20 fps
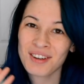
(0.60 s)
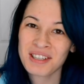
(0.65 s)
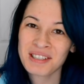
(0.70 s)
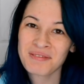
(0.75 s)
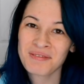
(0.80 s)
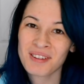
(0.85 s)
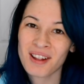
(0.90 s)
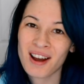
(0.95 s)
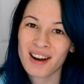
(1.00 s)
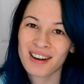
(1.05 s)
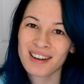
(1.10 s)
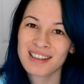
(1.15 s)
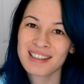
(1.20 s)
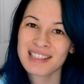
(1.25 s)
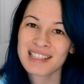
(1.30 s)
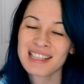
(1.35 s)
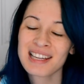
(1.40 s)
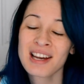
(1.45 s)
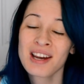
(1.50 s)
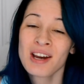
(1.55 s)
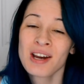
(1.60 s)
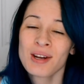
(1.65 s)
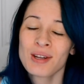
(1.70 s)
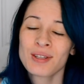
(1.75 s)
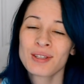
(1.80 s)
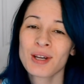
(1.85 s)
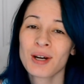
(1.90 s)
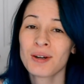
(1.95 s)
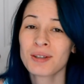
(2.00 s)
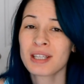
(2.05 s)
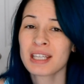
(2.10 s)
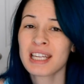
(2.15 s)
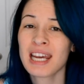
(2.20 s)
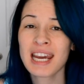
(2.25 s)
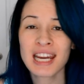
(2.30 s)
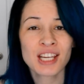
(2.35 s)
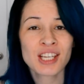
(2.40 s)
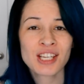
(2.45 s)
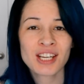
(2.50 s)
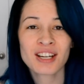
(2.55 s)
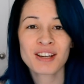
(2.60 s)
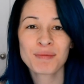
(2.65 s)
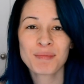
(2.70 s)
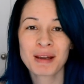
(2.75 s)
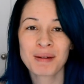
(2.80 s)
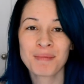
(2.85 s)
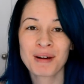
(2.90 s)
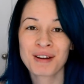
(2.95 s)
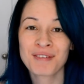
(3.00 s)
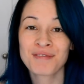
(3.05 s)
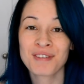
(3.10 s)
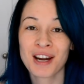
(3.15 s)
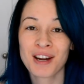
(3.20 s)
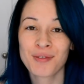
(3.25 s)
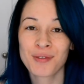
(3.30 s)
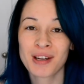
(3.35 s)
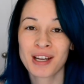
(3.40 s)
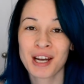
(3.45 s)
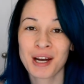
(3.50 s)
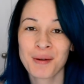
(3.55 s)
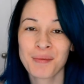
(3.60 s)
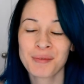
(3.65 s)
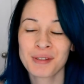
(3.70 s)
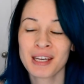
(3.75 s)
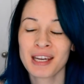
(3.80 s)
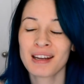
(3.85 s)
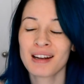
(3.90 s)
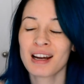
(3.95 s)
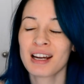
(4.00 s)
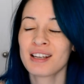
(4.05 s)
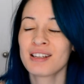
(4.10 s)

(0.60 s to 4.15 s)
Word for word: creators and vloggers. So today should have been my five week update.